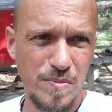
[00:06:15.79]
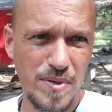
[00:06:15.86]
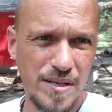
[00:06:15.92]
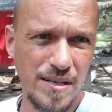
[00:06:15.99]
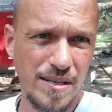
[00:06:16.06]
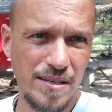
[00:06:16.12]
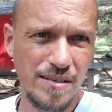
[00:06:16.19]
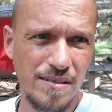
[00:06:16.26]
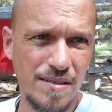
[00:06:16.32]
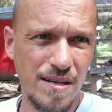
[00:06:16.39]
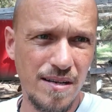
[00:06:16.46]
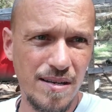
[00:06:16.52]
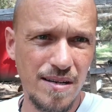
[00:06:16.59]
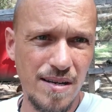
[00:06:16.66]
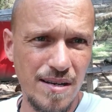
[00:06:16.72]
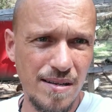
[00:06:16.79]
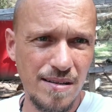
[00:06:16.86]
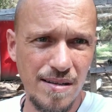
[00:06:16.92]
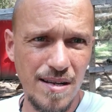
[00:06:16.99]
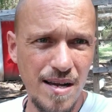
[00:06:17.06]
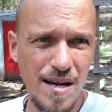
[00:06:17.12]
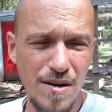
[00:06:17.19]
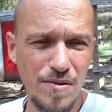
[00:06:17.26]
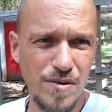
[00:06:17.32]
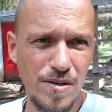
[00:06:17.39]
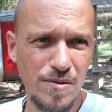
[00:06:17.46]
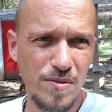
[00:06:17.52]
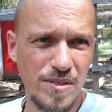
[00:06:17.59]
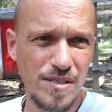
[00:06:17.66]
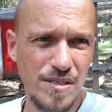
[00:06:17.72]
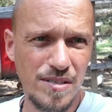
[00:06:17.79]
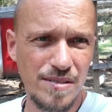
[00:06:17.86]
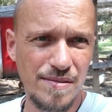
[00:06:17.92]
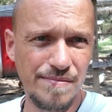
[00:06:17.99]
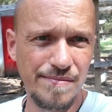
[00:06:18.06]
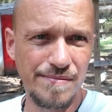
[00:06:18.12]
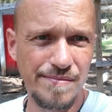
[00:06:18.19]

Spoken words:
because, I don't know, we're just